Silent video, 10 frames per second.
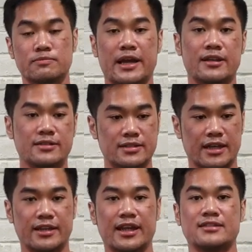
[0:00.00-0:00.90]
balance
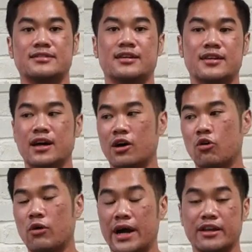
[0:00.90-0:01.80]
and that is the
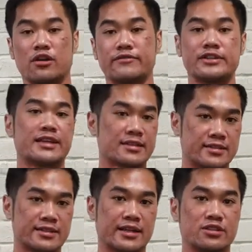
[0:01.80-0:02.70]
whole idea of this
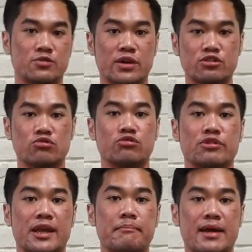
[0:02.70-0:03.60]
exercise. You want to
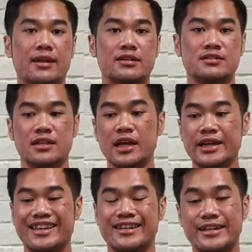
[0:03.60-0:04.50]
create balance
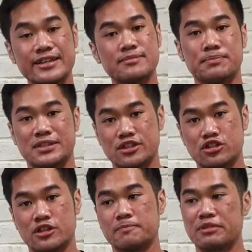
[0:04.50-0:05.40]
in this
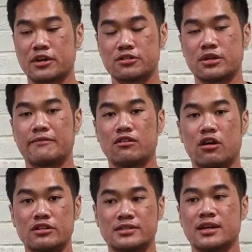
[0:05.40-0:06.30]
position because you have
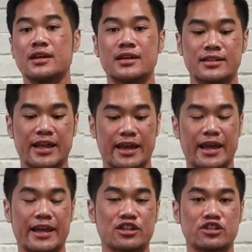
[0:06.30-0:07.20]
lost
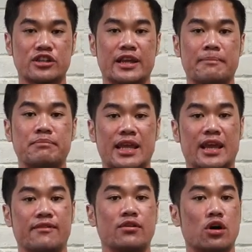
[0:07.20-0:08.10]
the action and
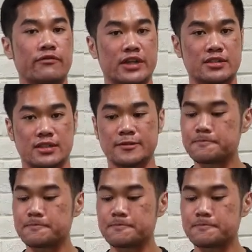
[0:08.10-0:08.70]
behavior of it.